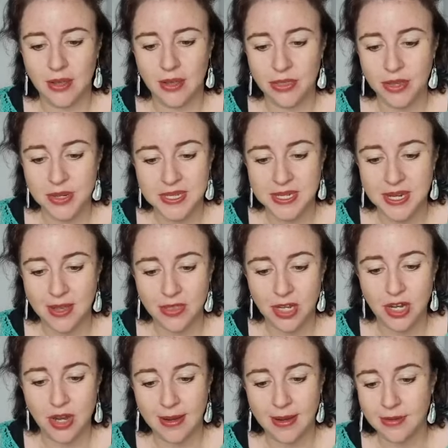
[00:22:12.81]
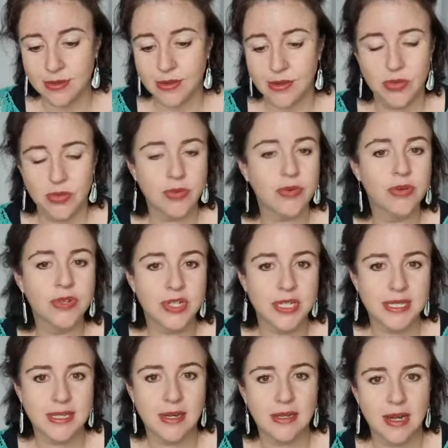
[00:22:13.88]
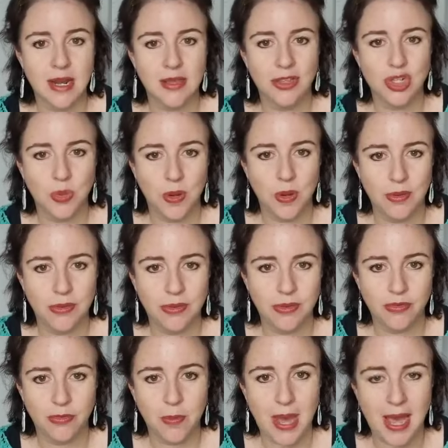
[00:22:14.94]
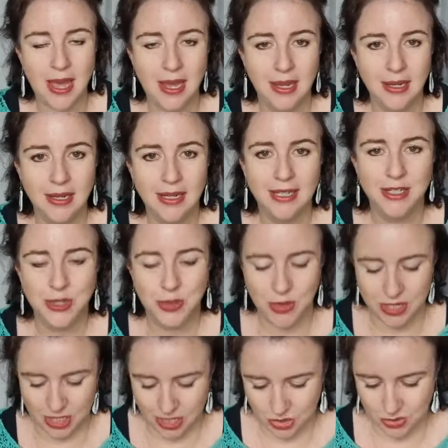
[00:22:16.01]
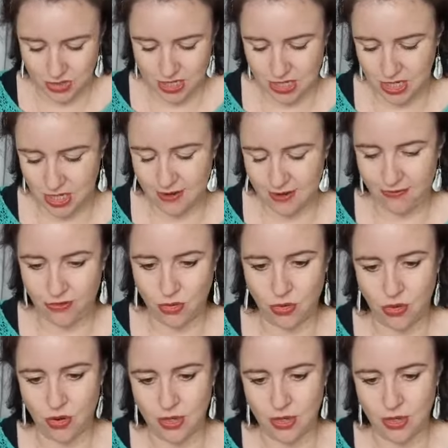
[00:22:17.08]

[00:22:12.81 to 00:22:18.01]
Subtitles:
Thursday the 9th through to Sunday the 12th of May 2024.